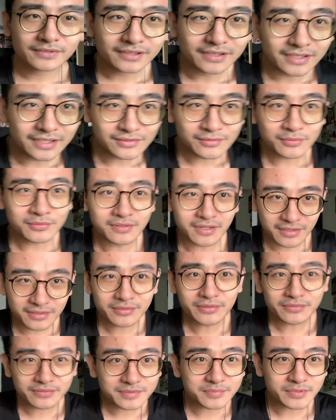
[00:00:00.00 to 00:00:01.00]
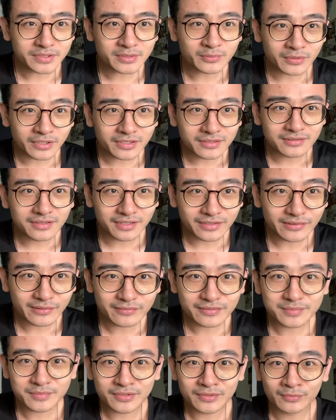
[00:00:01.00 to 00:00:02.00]
Yeah, no, I know it's been a while.
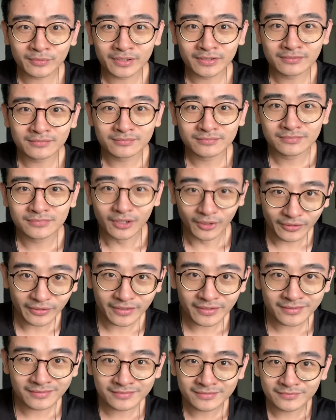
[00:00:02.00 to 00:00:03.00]
Okay,